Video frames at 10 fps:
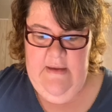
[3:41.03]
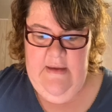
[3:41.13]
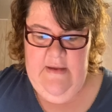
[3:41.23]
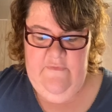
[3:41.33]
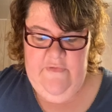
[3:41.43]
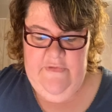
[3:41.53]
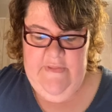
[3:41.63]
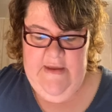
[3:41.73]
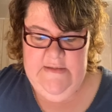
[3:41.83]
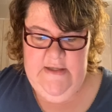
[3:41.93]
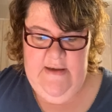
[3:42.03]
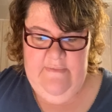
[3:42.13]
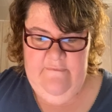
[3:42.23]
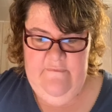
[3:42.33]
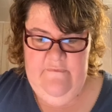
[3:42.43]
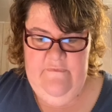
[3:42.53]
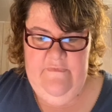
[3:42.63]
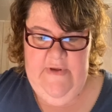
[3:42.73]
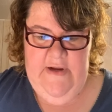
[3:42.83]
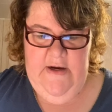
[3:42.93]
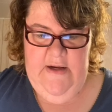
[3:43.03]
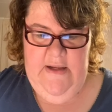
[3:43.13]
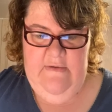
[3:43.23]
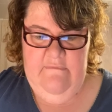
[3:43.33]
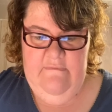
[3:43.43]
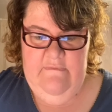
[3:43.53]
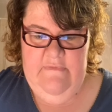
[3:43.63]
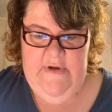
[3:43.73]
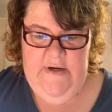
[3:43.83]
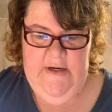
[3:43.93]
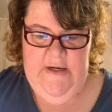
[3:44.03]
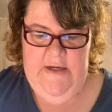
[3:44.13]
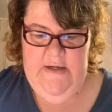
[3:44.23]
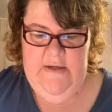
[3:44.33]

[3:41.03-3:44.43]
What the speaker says: And for that, I'm very, very